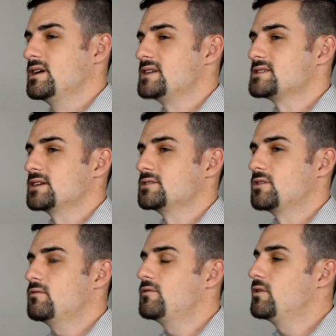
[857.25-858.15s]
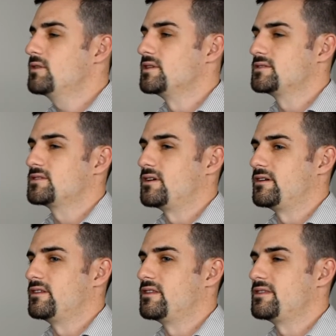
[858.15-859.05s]
It's like, don't focus
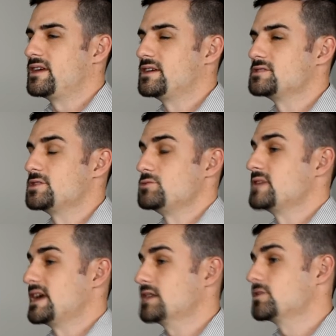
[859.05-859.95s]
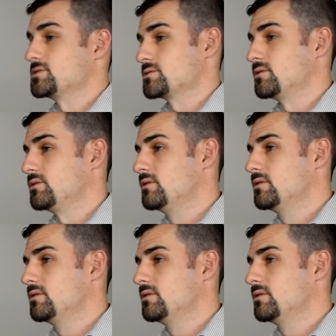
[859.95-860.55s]
on the things that you can't control.